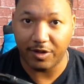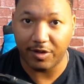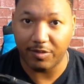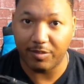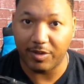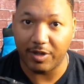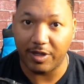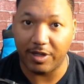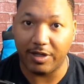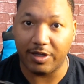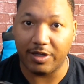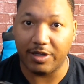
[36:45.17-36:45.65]

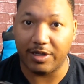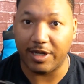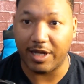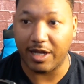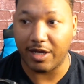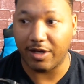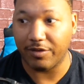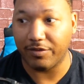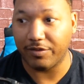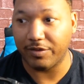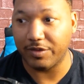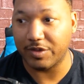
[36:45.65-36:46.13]
but
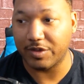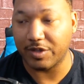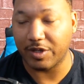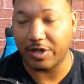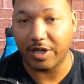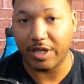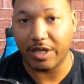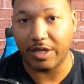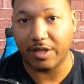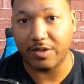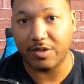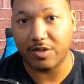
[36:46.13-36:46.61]
now if you start
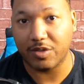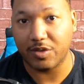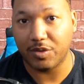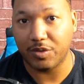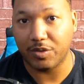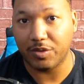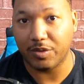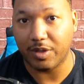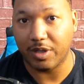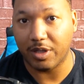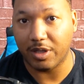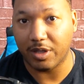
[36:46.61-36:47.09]
getting
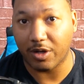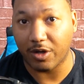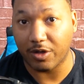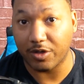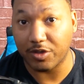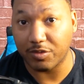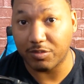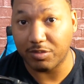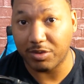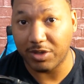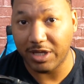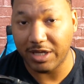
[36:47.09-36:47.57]
into a
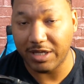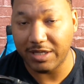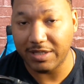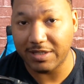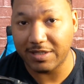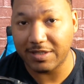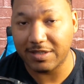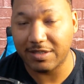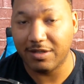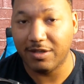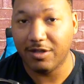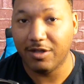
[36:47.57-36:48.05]
larger
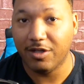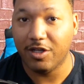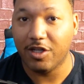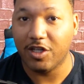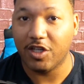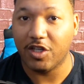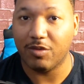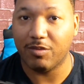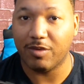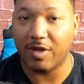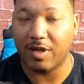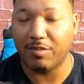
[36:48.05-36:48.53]
place,
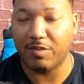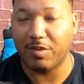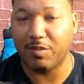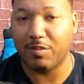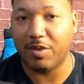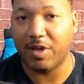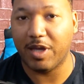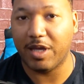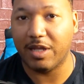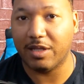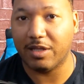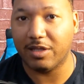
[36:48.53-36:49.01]
you might be
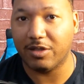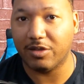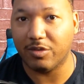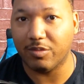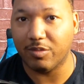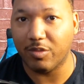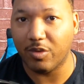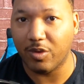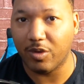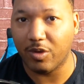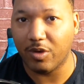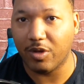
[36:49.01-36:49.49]
paying a little
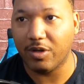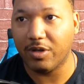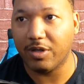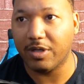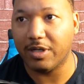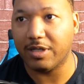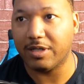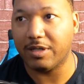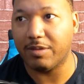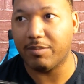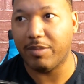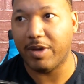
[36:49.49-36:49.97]
more, and
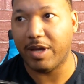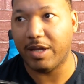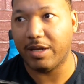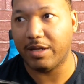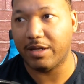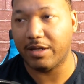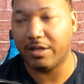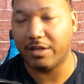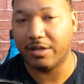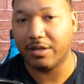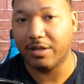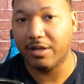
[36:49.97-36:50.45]
it
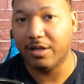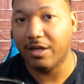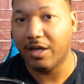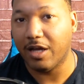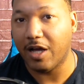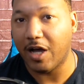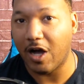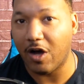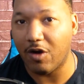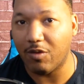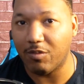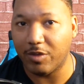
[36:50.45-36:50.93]
depending
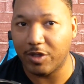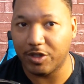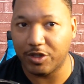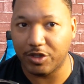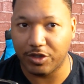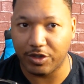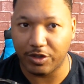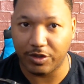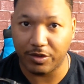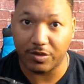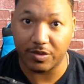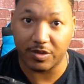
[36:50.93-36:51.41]
how much
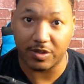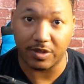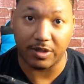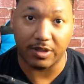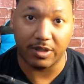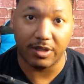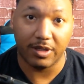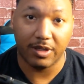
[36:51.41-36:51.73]
you use it.